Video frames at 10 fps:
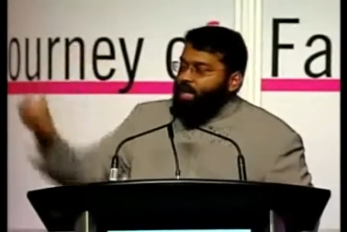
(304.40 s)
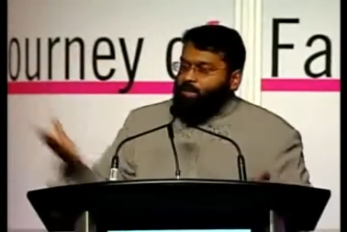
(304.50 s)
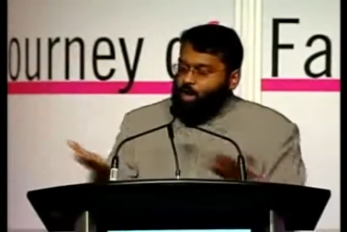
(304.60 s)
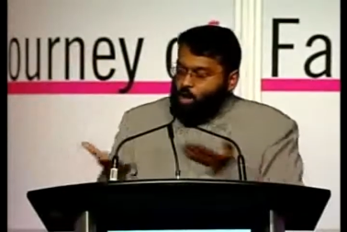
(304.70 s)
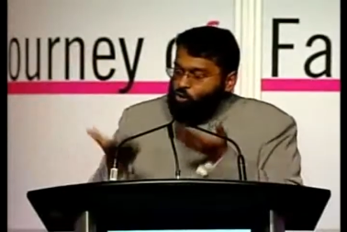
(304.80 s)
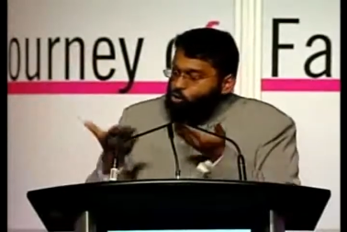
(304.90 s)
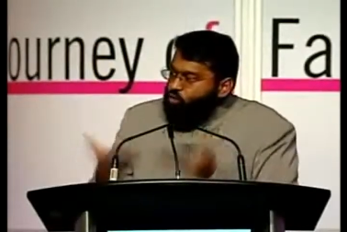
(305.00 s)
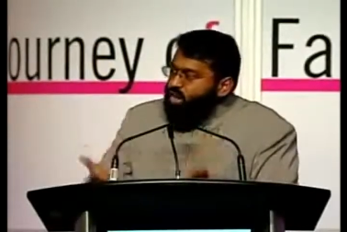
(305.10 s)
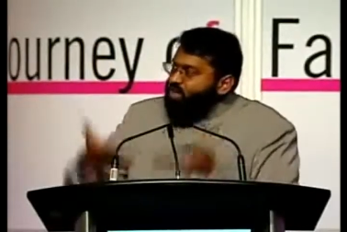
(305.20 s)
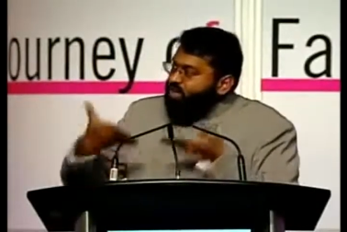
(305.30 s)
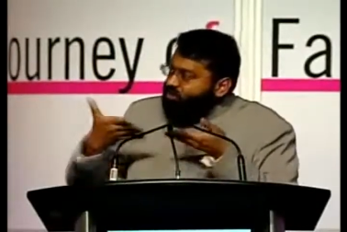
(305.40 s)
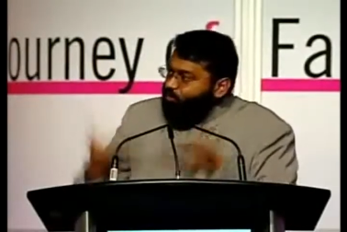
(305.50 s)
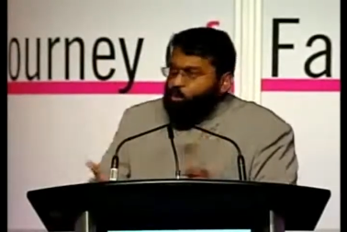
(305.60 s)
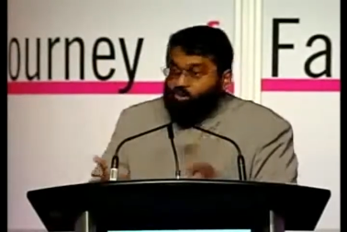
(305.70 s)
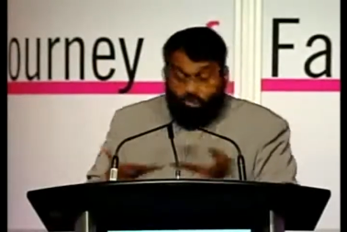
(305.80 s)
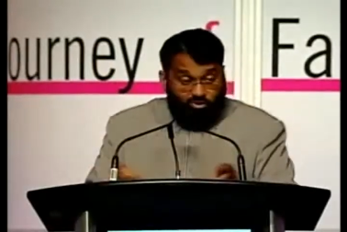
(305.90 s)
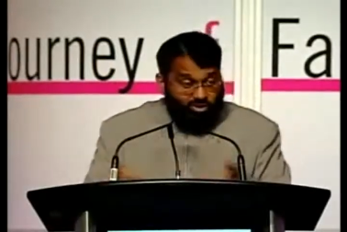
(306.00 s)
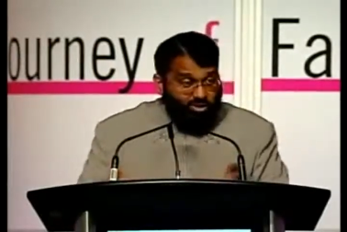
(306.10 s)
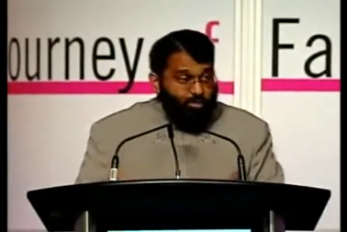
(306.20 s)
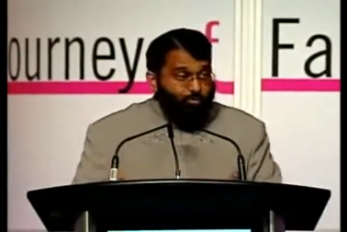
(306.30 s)
an alim. You read his books,
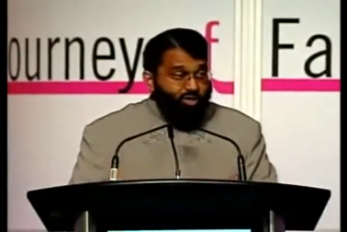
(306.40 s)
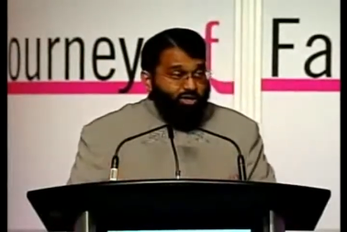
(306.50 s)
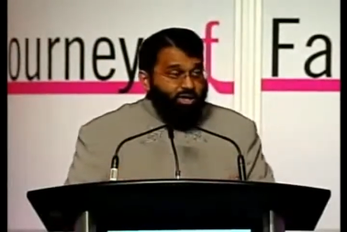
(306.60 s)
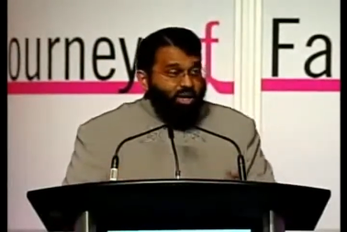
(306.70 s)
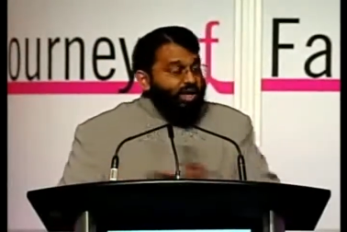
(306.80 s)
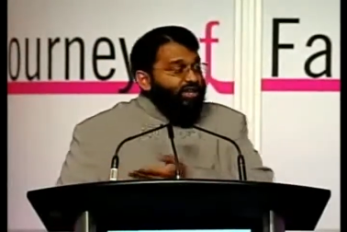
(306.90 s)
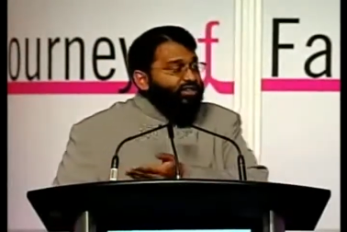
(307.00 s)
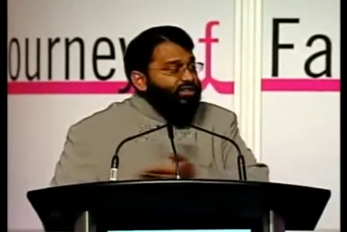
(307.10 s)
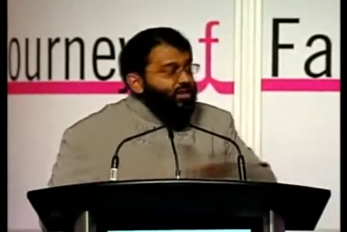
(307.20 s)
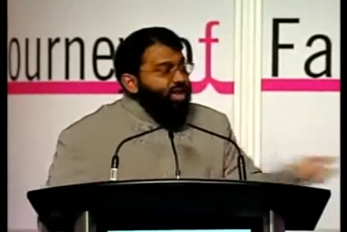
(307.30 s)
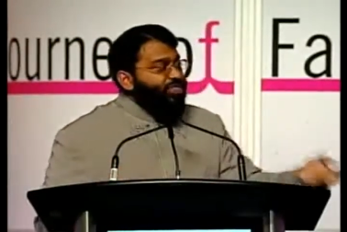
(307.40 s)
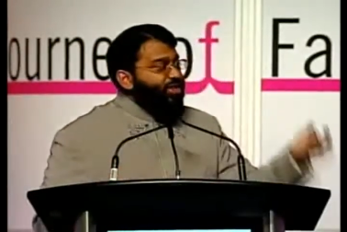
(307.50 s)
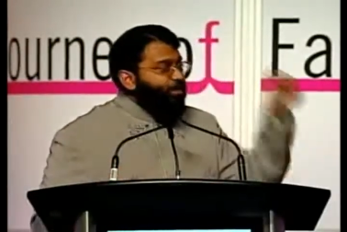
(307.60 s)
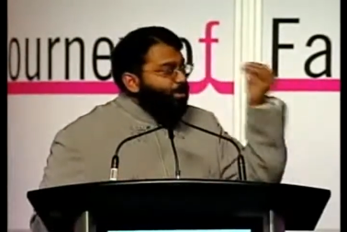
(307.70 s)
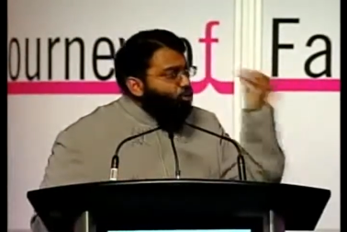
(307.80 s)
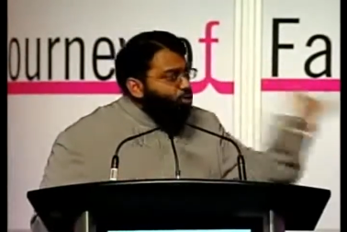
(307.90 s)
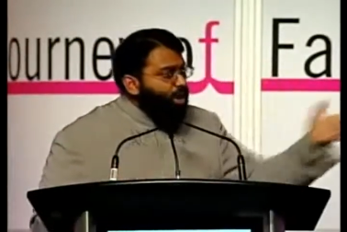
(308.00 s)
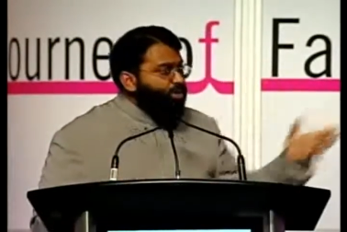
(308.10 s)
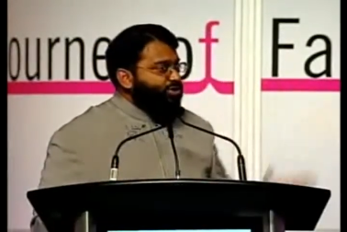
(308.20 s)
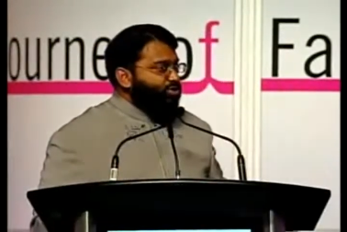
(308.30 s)
they're still in print. It is nothing but
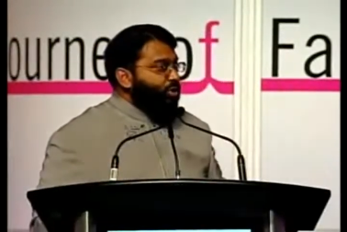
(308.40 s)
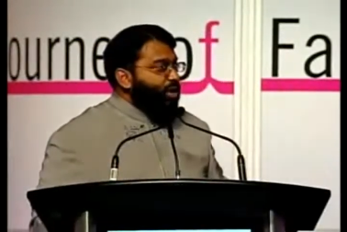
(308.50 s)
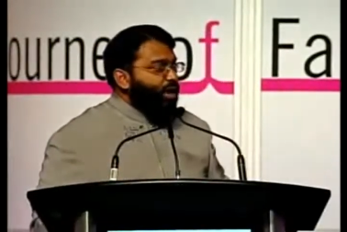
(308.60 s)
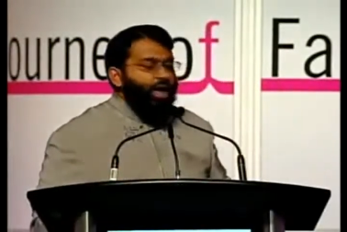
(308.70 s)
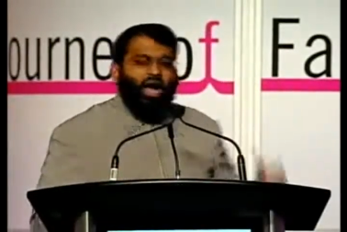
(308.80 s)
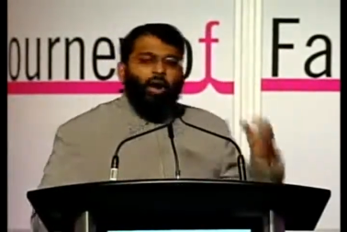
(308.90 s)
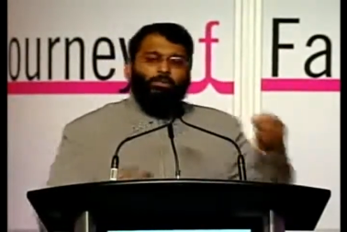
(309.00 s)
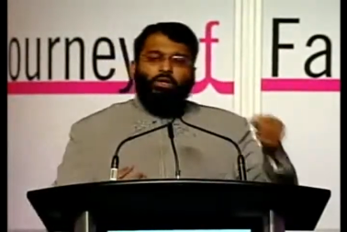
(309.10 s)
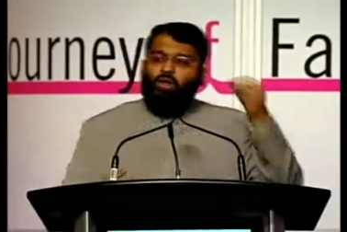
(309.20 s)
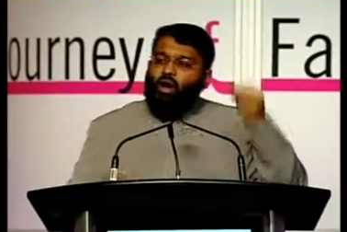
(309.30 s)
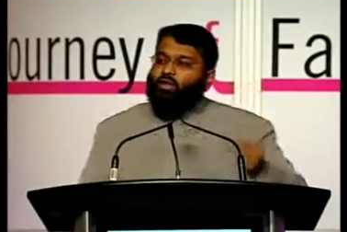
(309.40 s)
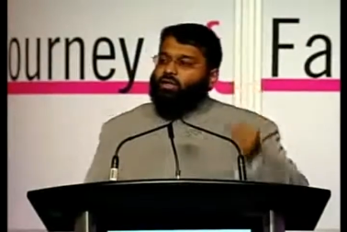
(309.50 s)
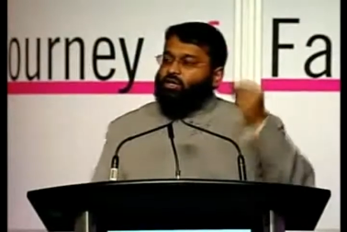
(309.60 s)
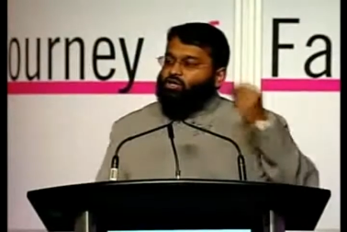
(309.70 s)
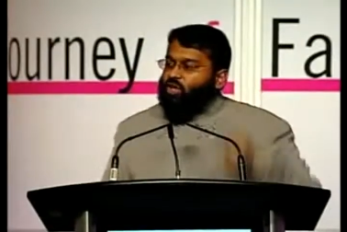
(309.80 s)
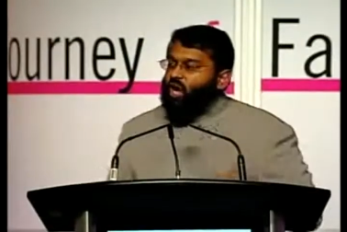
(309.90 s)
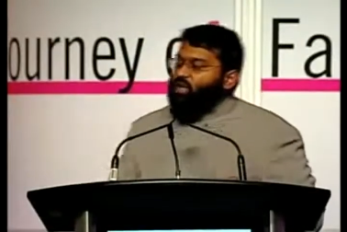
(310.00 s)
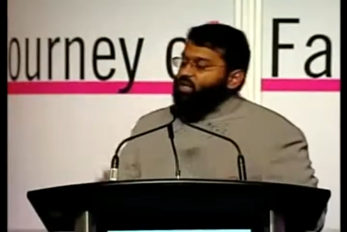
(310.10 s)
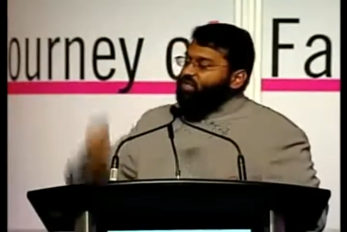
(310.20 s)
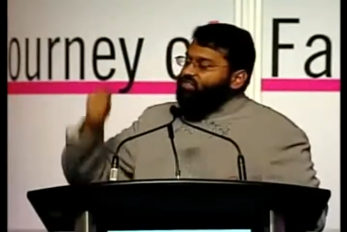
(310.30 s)
Quran and Sunnah. Abd al-Qadir
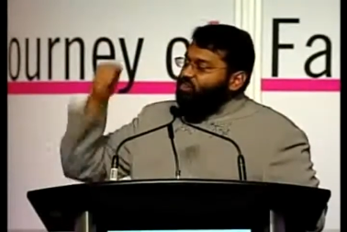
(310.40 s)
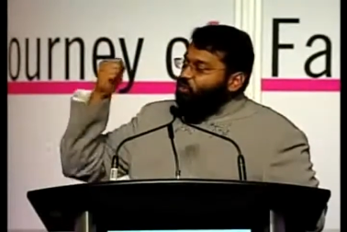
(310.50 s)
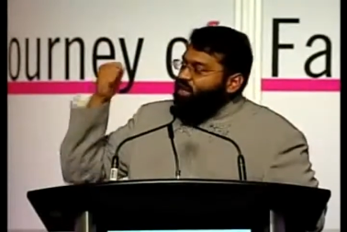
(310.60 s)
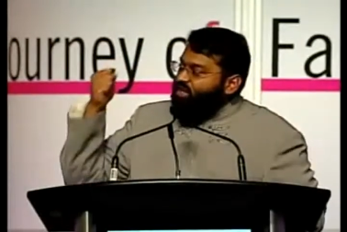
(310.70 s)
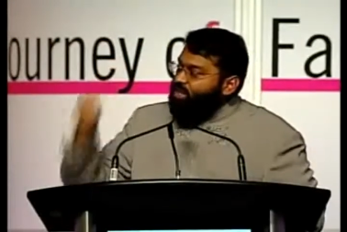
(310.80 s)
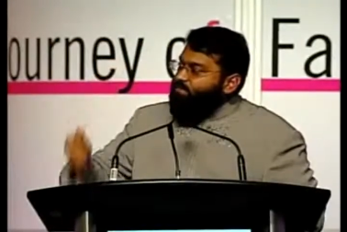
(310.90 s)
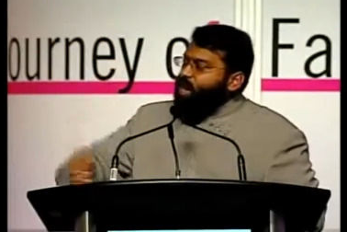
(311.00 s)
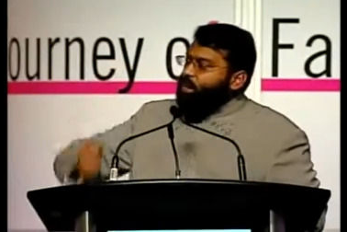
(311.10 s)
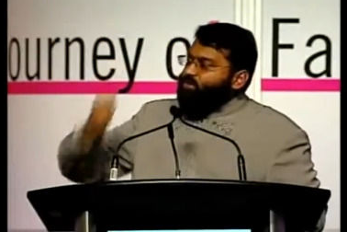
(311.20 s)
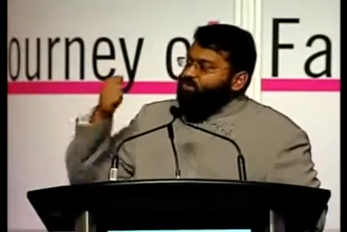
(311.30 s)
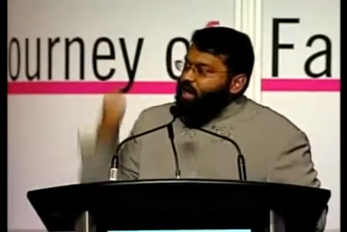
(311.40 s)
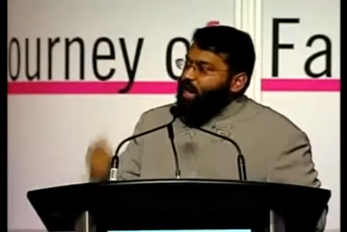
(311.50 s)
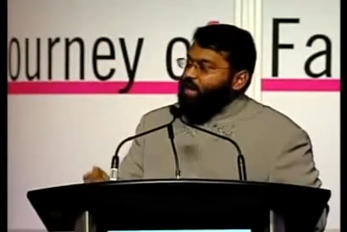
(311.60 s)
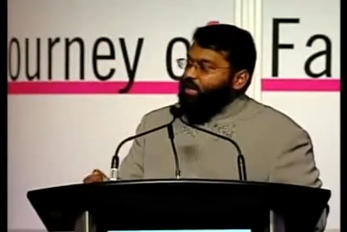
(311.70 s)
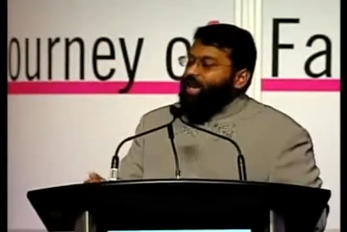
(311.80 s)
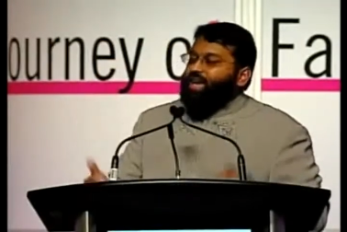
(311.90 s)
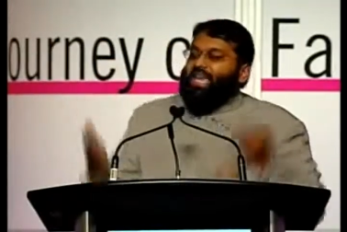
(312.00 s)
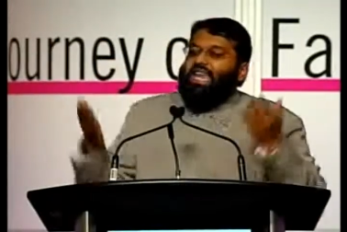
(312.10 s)
al-Jilani is a great imam, zahid.